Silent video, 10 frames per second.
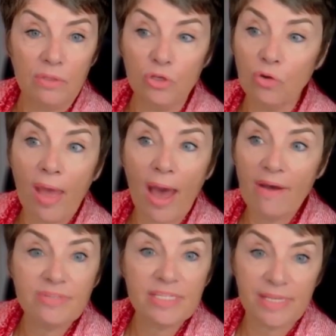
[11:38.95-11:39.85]
You don't
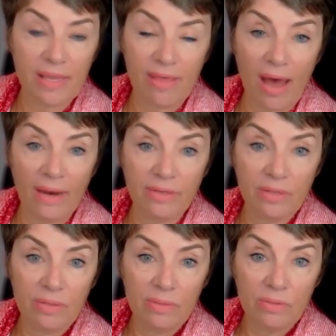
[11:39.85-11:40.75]
have to say that.
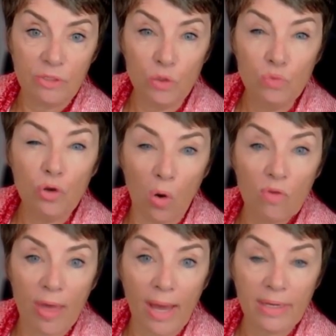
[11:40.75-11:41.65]
You
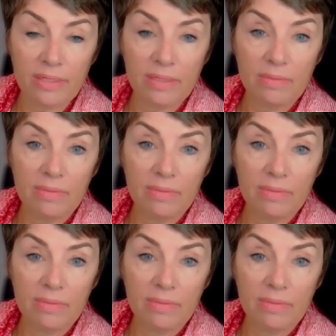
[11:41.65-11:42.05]
know that.